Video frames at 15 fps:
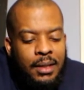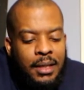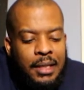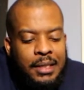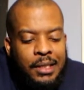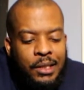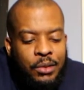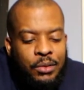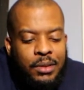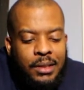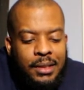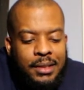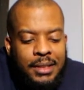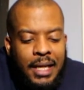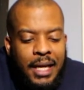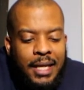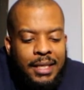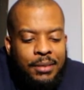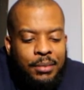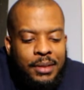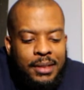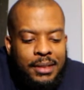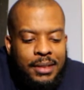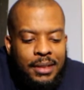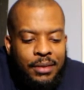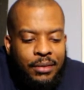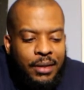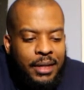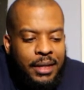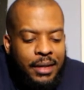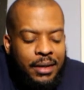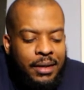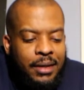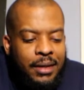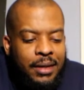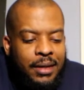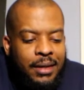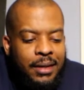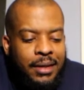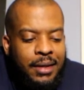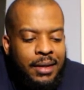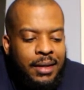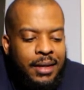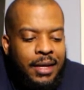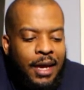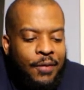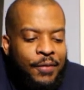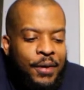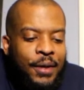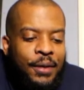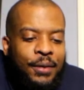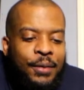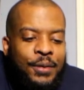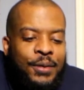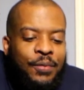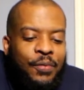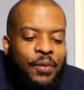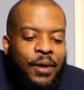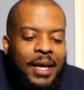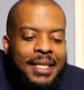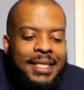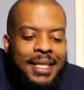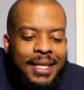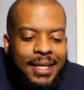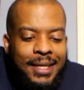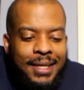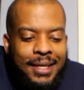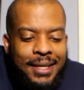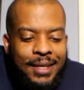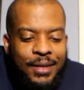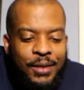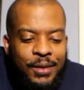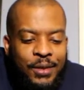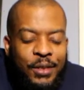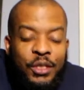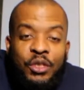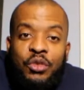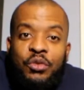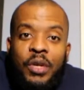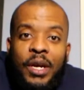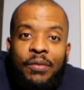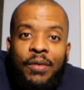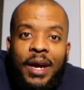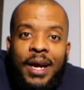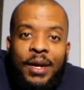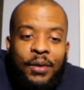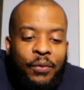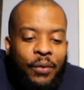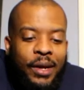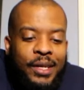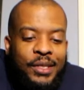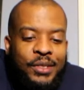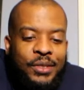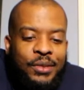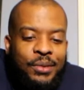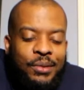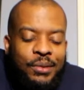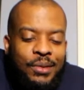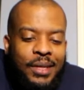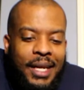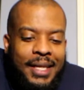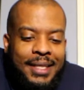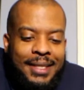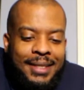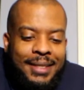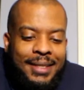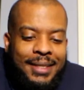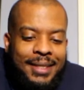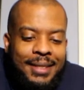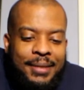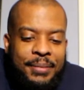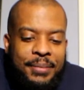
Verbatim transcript: It's loose on the sides, but it's good right here if you're going to use them for, I say, straight regular running shoes like these,